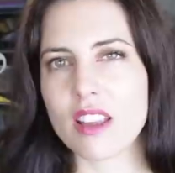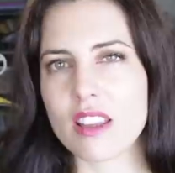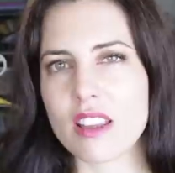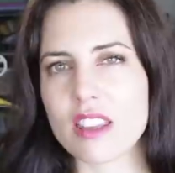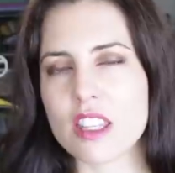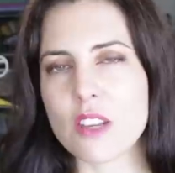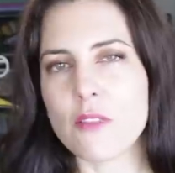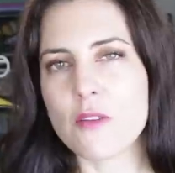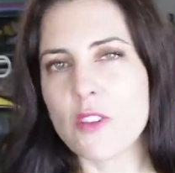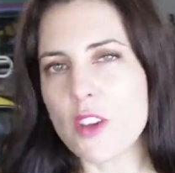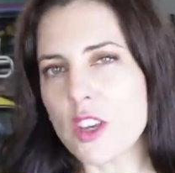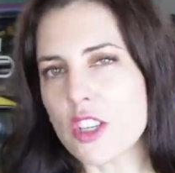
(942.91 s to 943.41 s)

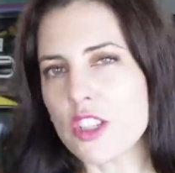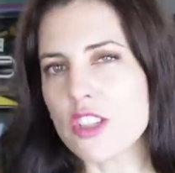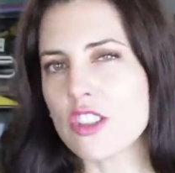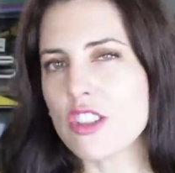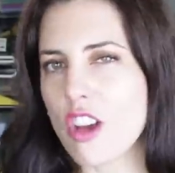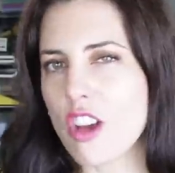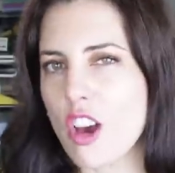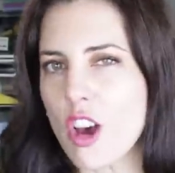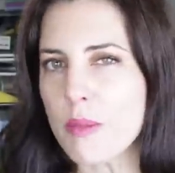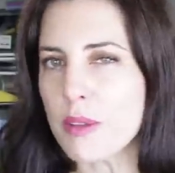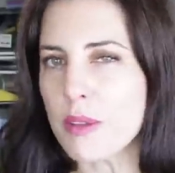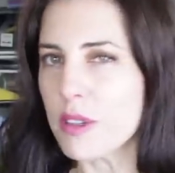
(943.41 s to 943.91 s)
The first
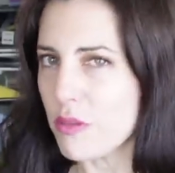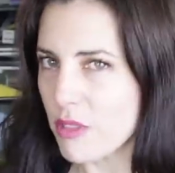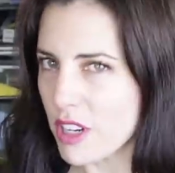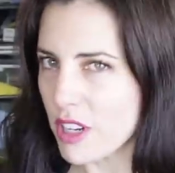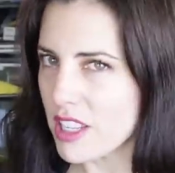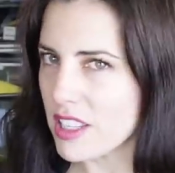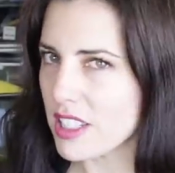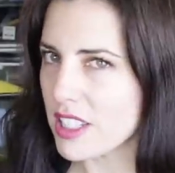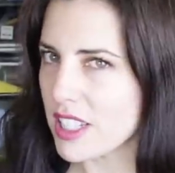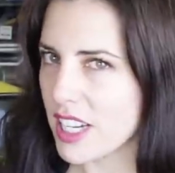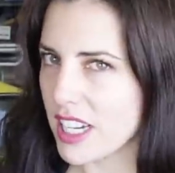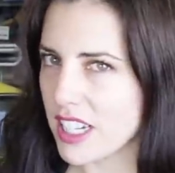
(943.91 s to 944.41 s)
job in
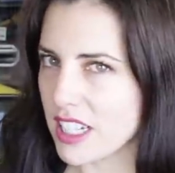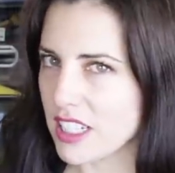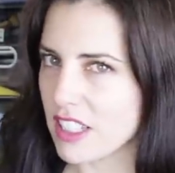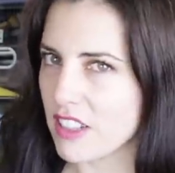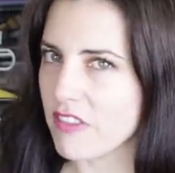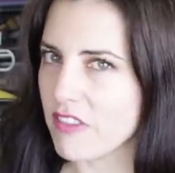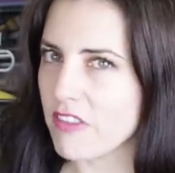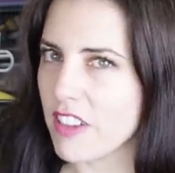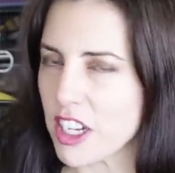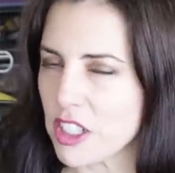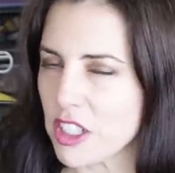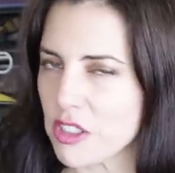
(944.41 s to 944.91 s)
reinstating the
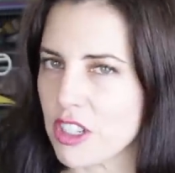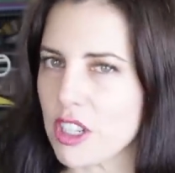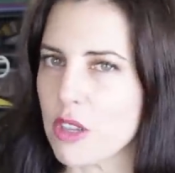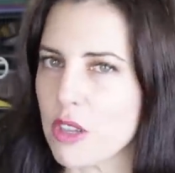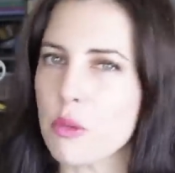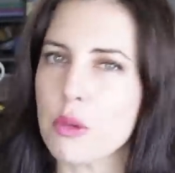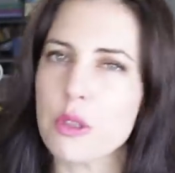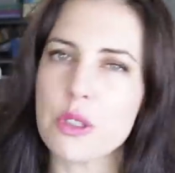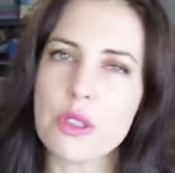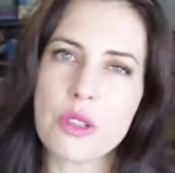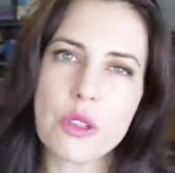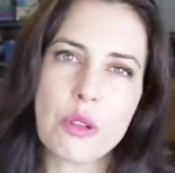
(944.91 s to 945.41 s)
factory
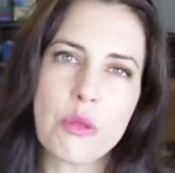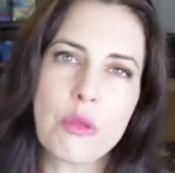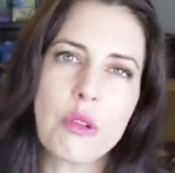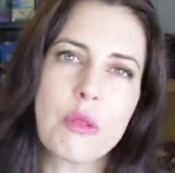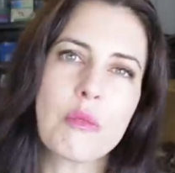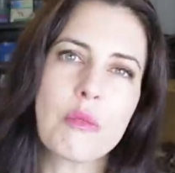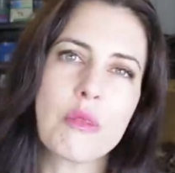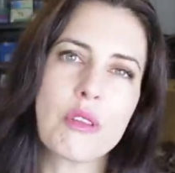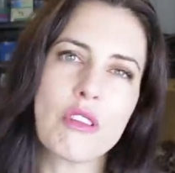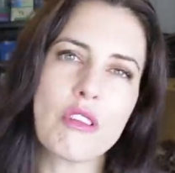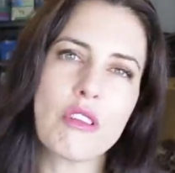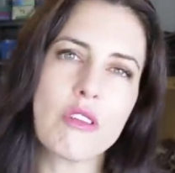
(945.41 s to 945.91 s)
was to
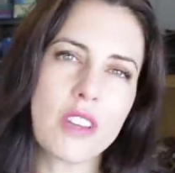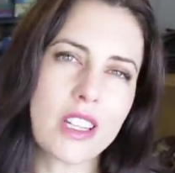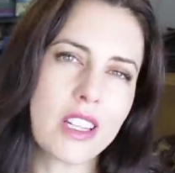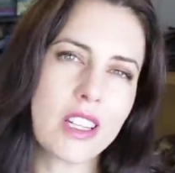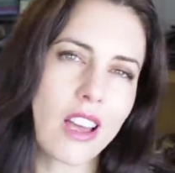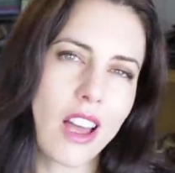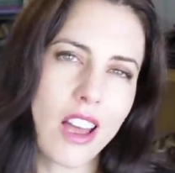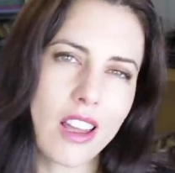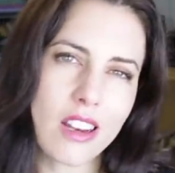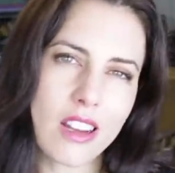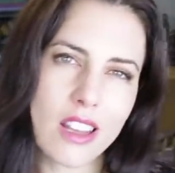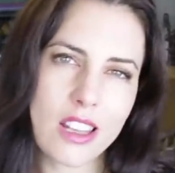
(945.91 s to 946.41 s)
remove an
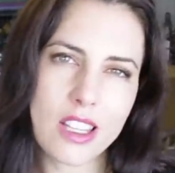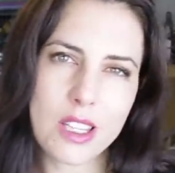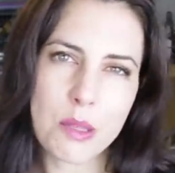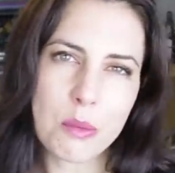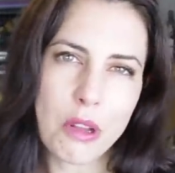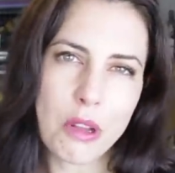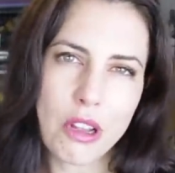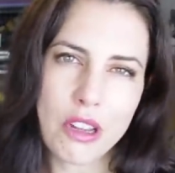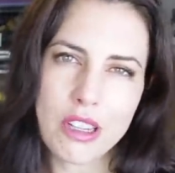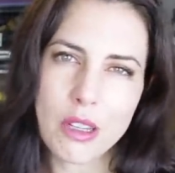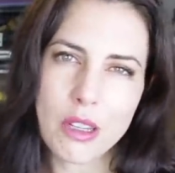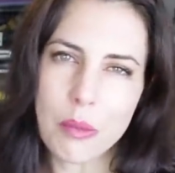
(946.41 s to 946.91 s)

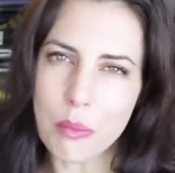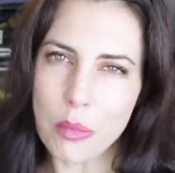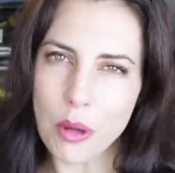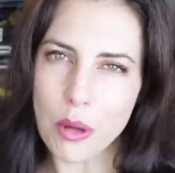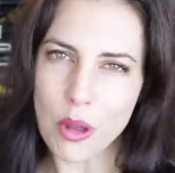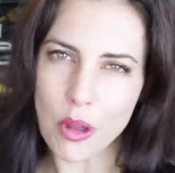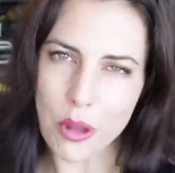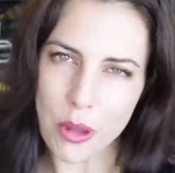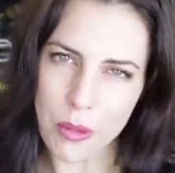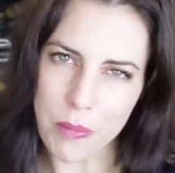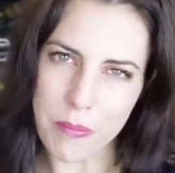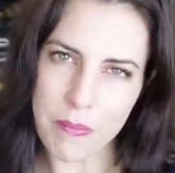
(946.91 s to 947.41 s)
unexploded
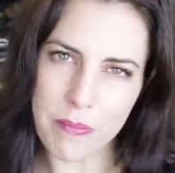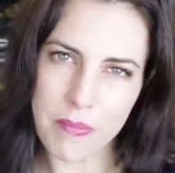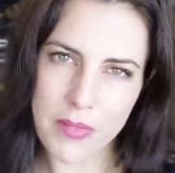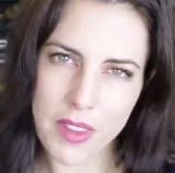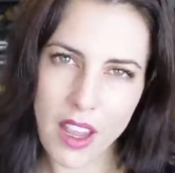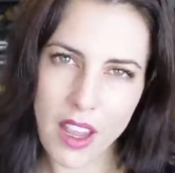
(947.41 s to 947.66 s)
bomb,